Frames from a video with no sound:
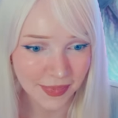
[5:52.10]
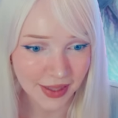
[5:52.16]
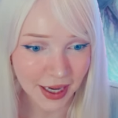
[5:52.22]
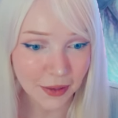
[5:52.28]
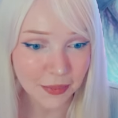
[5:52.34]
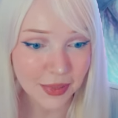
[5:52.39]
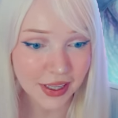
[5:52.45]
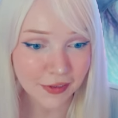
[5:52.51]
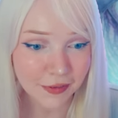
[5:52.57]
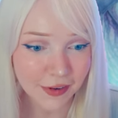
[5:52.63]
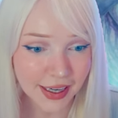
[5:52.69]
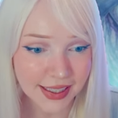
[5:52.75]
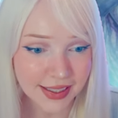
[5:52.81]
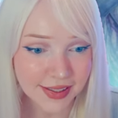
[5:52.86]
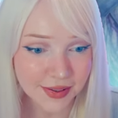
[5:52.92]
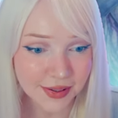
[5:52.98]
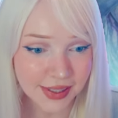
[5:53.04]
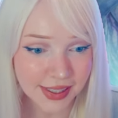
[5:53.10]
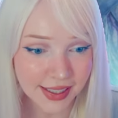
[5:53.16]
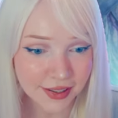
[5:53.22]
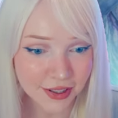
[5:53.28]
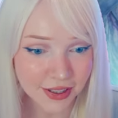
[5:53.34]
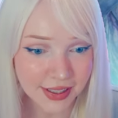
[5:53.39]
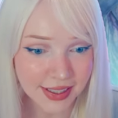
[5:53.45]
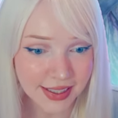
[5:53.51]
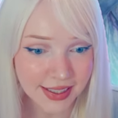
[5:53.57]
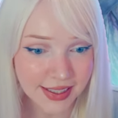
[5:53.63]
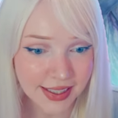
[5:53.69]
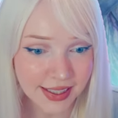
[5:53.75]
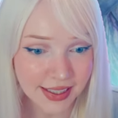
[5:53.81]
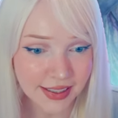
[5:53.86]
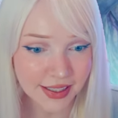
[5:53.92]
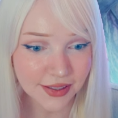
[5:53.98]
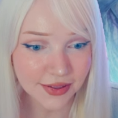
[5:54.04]
How many Fraxel sessions
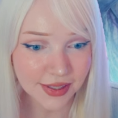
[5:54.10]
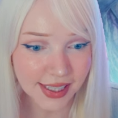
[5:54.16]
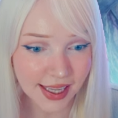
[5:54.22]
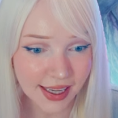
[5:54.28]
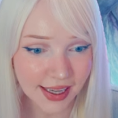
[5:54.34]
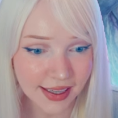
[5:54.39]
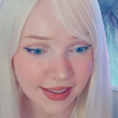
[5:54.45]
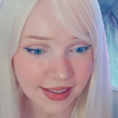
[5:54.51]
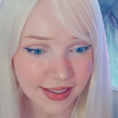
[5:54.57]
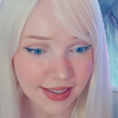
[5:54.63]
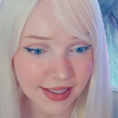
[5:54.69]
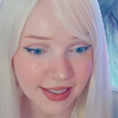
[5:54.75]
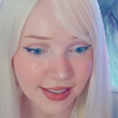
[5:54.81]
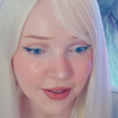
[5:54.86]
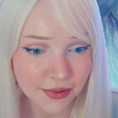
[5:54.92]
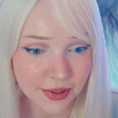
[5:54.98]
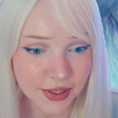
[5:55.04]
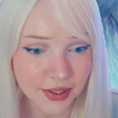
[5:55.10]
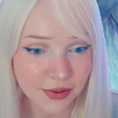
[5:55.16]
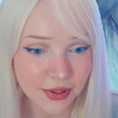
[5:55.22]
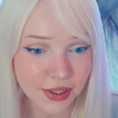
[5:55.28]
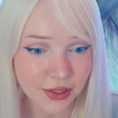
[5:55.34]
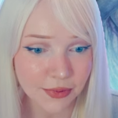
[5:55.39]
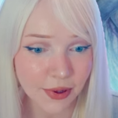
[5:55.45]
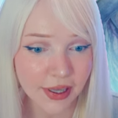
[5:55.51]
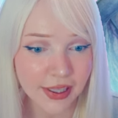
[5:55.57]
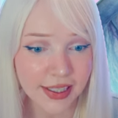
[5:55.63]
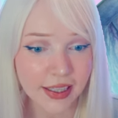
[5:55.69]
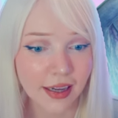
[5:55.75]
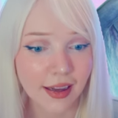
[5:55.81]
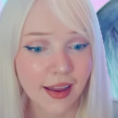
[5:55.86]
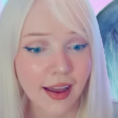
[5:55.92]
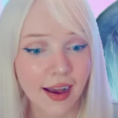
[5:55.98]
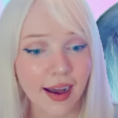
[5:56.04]
did you take to see the results you wanted?
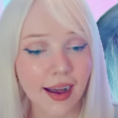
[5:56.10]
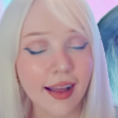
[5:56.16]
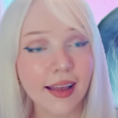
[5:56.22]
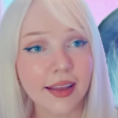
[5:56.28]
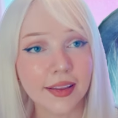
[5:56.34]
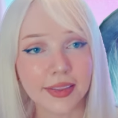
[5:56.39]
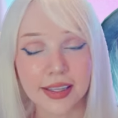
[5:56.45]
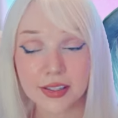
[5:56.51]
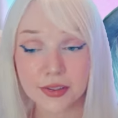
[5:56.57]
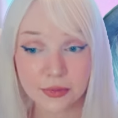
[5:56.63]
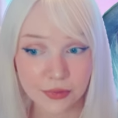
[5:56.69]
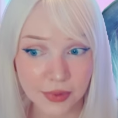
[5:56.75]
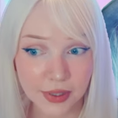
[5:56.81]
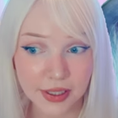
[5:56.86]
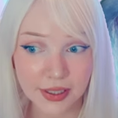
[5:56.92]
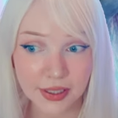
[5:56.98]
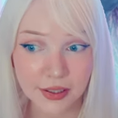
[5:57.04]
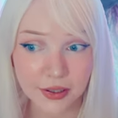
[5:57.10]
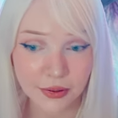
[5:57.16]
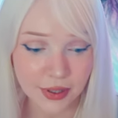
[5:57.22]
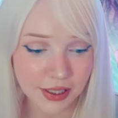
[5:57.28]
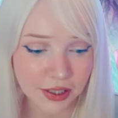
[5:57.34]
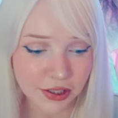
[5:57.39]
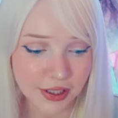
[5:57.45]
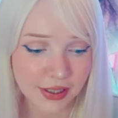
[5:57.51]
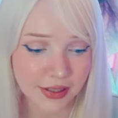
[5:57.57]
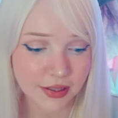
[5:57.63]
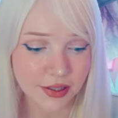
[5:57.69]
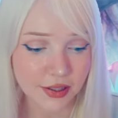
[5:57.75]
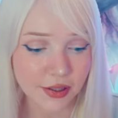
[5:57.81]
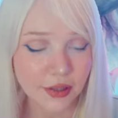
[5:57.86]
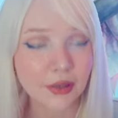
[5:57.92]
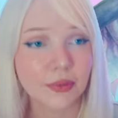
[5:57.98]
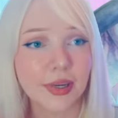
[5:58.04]
Ah, that's a really good question.
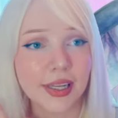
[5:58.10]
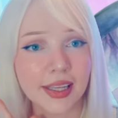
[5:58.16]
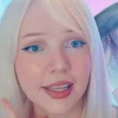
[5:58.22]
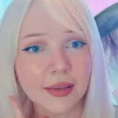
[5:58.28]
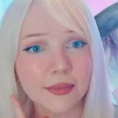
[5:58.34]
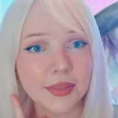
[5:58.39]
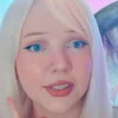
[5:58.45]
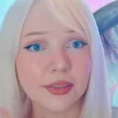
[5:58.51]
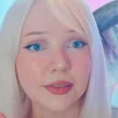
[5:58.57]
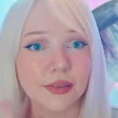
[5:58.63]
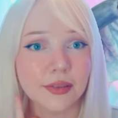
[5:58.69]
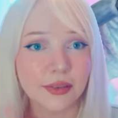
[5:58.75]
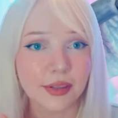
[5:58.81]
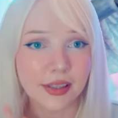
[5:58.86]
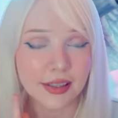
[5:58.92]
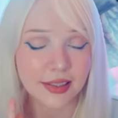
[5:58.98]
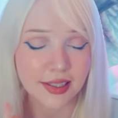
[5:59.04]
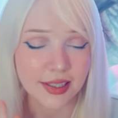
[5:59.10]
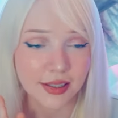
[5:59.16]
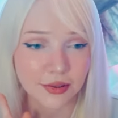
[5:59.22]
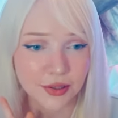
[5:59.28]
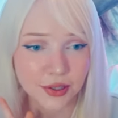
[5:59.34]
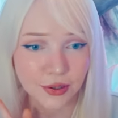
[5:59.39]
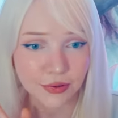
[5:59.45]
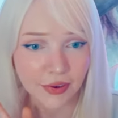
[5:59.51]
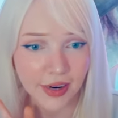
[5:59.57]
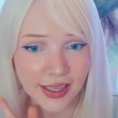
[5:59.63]
So when it came to the CO2